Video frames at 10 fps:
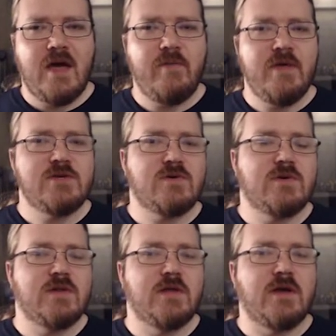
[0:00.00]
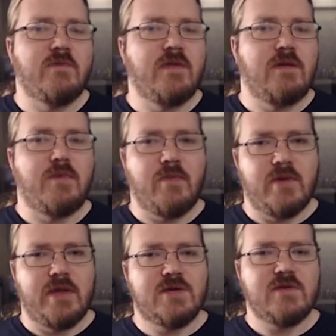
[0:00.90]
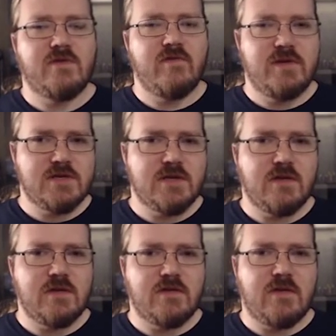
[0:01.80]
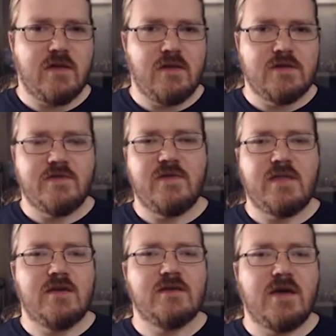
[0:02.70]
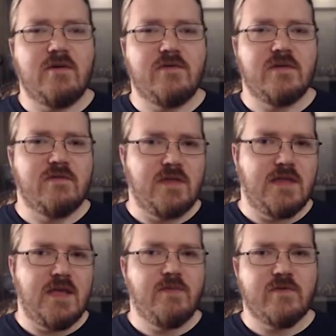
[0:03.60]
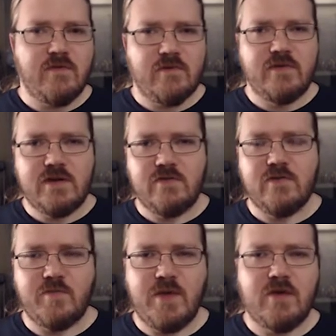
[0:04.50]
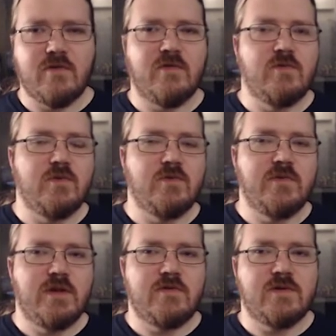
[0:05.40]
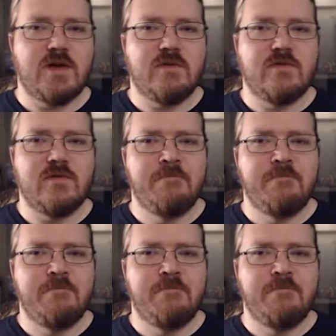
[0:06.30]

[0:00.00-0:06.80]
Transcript: I made sure to look up the populations of each of the 10 towns and the names of all the different speakers that rule the different towns.